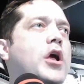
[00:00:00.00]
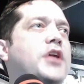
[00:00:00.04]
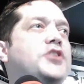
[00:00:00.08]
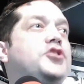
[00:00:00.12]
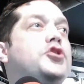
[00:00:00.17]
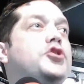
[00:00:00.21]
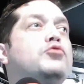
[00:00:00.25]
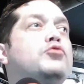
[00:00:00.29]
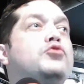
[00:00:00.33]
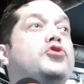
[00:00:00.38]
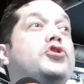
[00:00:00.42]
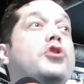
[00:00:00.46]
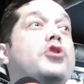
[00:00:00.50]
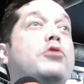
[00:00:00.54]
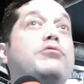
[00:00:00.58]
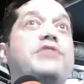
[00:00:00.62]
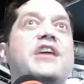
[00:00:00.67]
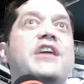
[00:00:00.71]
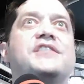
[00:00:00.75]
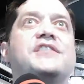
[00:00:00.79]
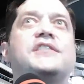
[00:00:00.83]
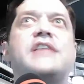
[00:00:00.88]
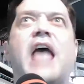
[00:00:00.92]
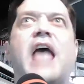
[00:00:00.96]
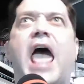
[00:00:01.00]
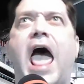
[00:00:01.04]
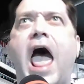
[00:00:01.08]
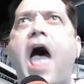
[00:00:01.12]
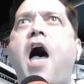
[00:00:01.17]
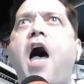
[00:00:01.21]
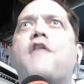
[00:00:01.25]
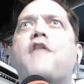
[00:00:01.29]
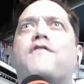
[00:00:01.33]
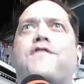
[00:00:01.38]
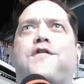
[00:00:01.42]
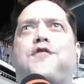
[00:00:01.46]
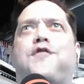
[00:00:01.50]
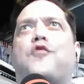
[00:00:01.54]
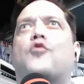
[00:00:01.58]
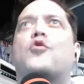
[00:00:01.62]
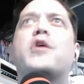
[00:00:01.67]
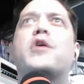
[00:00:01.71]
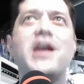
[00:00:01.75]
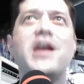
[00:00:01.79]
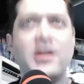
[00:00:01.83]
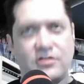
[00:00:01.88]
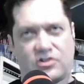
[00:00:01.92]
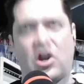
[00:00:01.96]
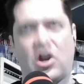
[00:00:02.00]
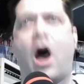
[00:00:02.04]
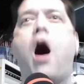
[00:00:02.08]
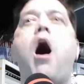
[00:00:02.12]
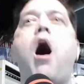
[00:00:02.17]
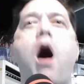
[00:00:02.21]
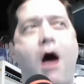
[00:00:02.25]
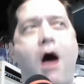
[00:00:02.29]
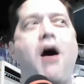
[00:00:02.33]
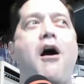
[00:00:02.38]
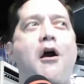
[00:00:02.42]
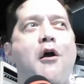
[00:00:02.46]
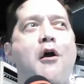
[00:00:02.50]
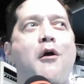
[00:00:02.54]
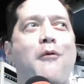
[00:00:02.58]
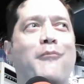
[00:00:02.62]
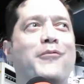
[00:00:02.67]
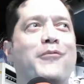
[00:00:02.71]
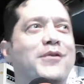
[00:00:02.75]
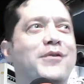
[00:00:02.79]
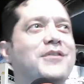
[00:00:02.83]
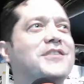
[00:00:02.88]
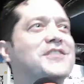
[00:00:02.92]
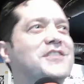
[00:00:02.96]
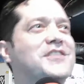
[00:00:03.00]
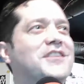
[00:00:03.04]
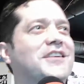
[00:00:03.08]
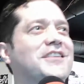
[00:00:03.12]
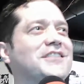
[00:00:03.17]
You do this every time. It's like,